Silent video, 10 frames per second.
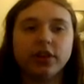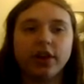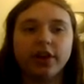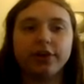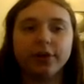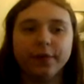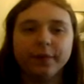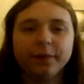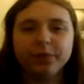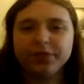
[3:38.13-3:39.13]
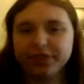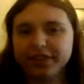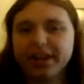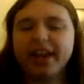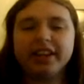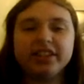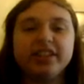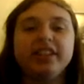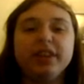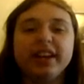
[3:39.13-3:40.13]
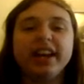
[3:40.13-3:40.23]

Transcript: You could